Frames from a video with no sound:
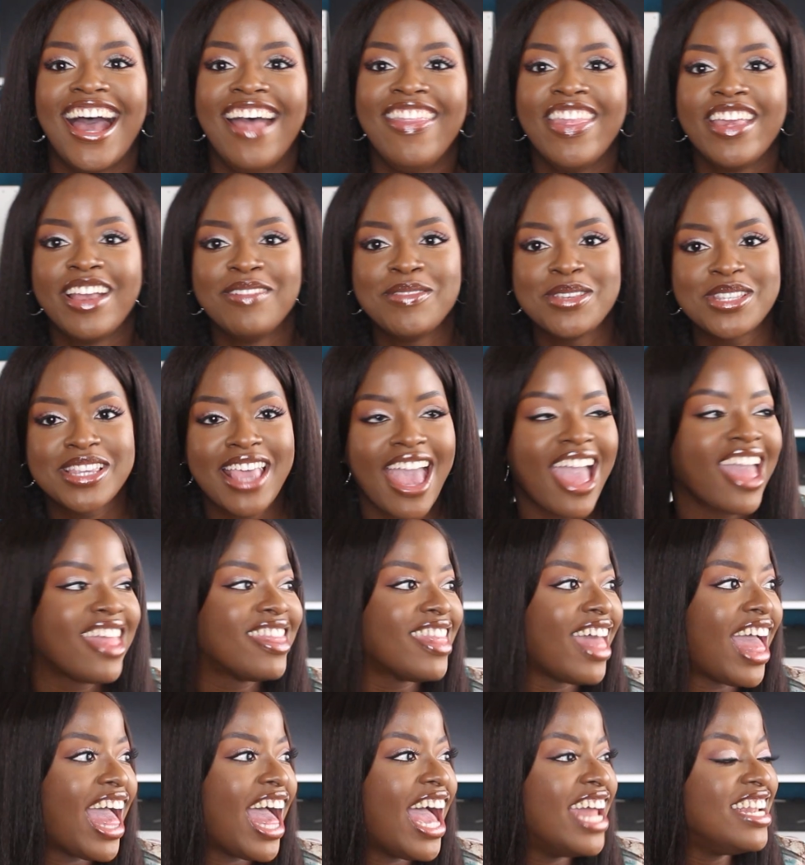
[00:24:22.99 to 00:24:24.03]
I think I'm just getting
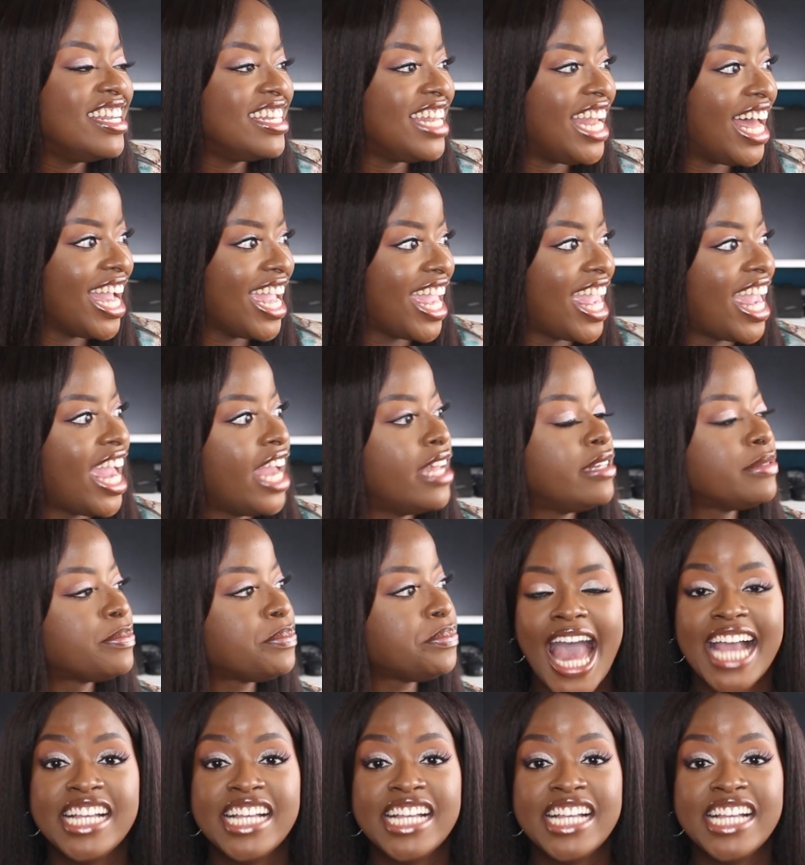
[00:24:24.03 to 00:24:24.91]
there. I didn't like it.